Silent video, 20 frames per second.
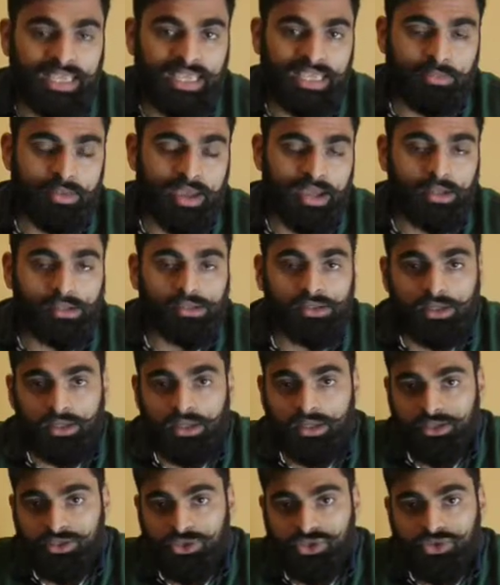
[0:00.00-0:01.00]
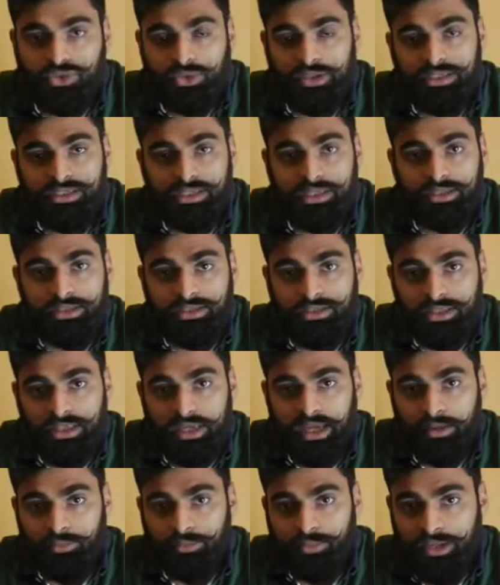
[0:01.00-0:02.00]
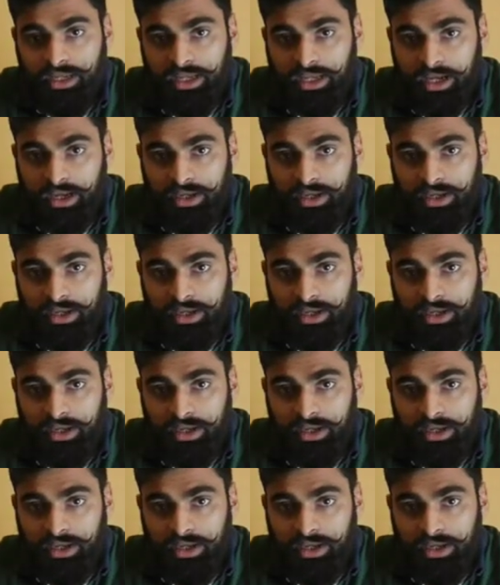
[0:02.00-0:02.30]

email straight into the company.